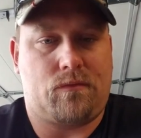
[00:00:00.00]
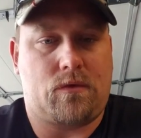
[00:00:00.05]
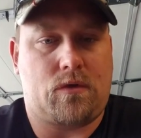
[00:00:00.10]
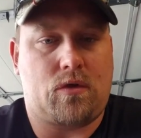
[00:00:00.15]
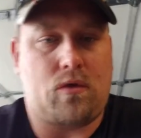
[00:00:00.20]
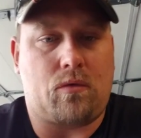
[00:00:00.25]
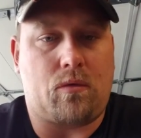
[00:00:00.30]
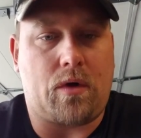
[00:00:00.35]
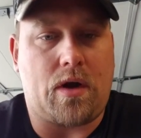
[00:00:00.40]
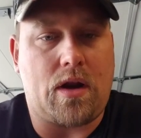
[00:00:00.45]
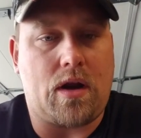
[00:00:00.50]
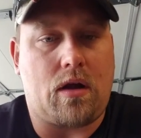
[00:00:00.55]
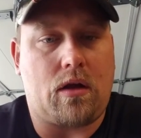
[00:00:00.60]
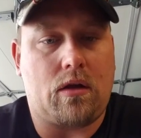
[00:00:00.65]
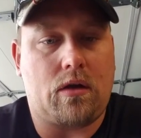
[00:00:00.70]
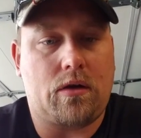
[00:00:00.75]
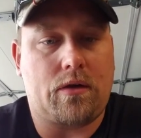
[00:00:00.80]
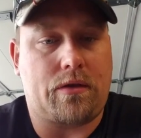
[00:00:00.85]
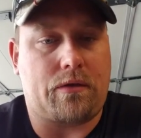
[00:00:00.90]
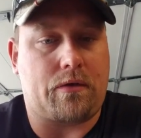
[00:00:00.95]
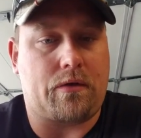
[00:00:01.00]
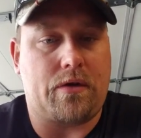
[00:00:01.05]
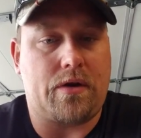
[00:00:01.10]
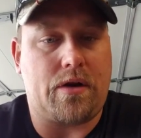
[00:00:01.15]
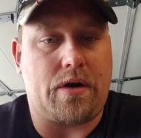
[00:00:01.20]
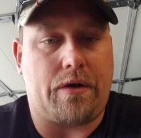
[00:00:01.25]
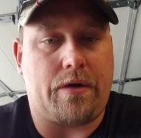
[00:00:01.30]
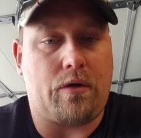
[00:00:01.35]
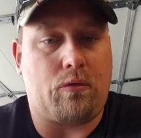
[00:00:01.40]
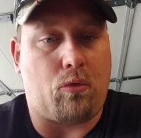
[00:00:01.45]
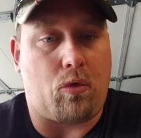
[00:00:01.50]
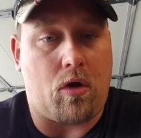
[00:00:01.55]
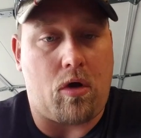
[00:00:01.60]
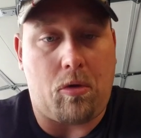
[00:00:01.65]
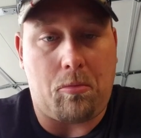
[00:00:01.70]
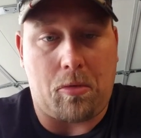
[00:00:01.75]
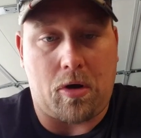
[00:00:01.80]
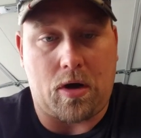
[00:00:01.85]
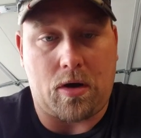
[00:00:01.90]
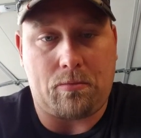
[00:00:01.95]
$20, $30
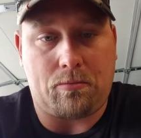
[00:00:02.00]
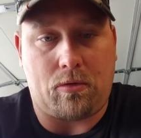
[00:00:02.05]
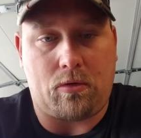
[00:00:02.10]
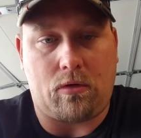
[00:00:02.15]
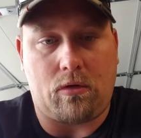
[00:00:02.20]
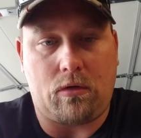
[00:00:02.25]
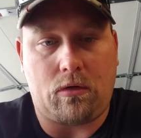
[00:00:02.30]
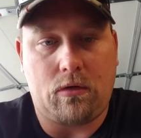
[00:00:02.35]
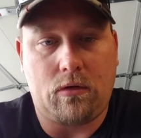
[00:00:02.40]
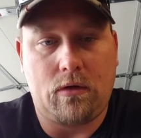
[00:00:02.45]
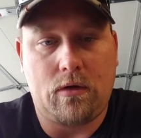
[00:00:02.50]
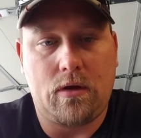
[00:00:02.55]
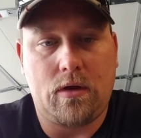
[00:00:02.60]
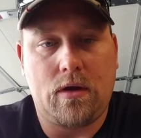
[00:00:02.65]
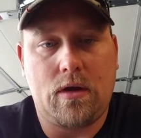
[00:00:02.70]
Walmart pole